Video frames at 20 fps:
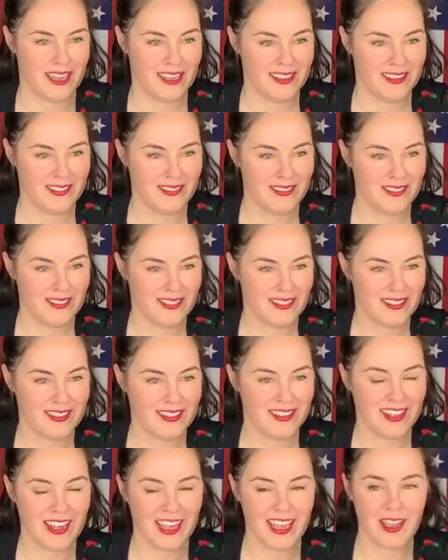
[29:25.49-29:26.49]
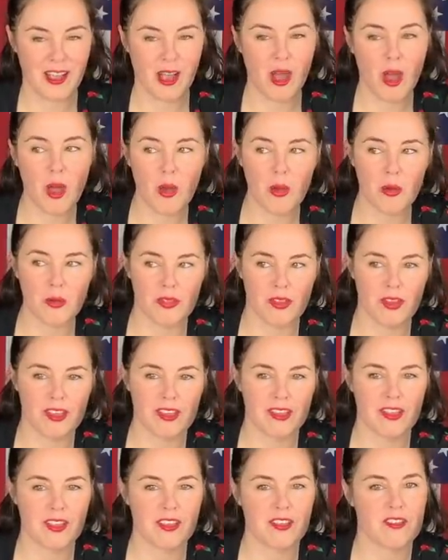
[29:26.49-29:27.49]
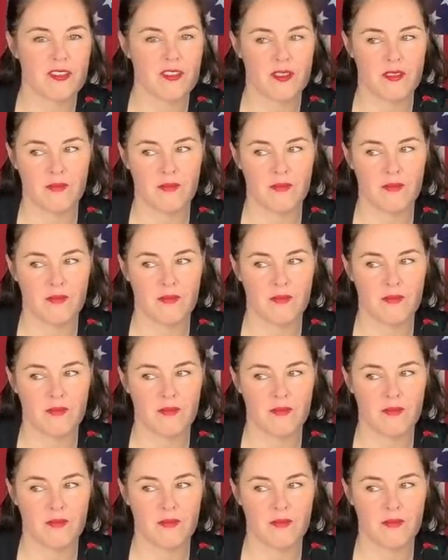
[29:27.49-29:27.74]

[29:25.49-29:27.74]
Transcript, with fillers: Yeah. Like, weird. oh, look at this